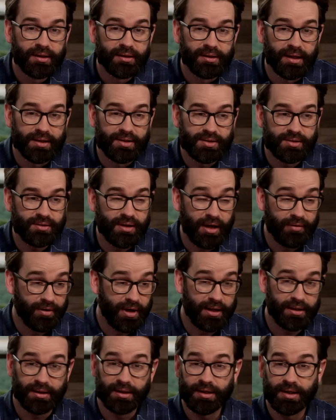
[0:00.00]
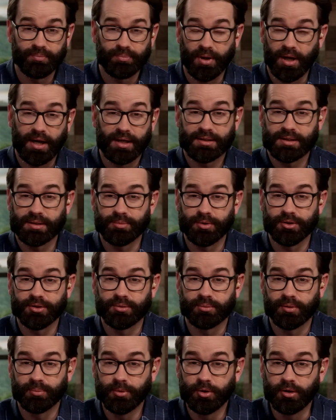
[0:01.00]
that's evidently impossible
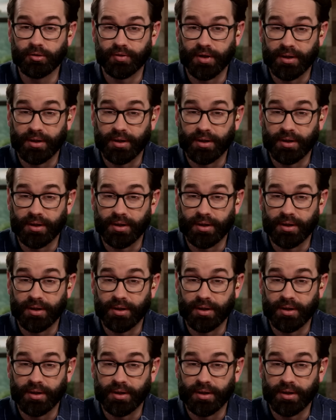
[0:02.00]
to remove.